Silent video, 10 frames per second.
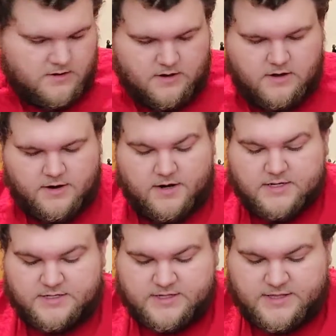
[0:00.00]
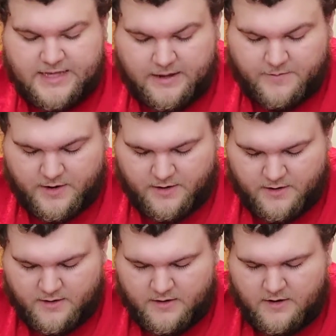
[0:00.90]
Uh, you're gonna sense a theme
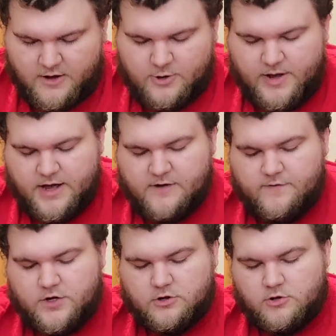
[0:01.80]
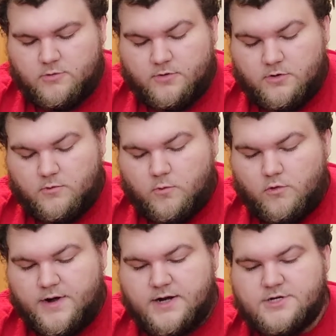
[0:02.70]
here. You have Global
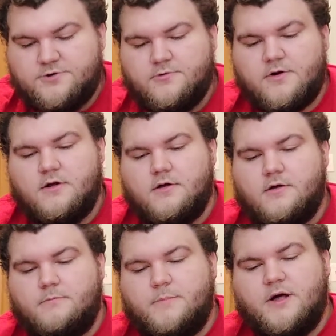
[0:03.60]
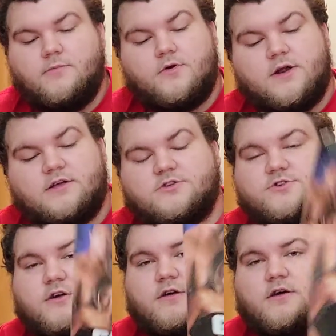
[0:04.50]
Warning Tour, Melbourne,
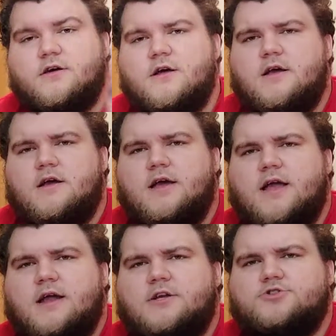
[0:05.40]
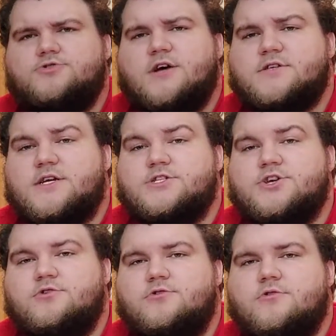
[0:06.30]
Australia, and
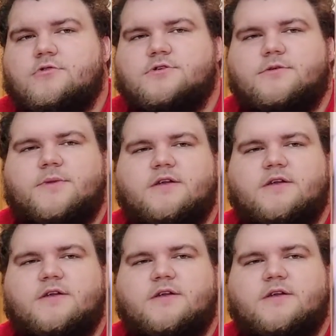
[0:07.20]
2002. So the main